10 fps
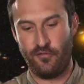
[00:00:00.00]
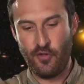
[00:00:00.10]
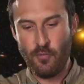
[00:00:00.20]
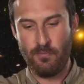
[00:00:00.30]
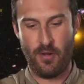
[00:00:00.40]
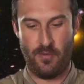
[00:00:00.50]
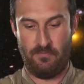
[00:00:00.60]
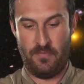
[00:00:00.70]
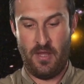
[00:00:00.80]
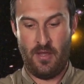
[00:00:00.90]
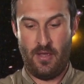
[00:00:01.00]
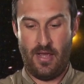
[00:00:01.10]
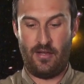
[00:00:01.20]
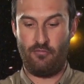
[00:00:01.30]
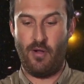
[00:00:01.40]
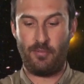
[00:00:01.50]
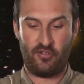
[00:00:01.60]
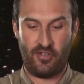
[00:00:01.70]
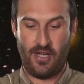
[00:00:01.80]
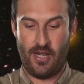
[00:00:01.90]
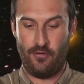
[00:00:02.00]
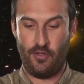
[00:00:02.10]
If you put had a rubber sheet here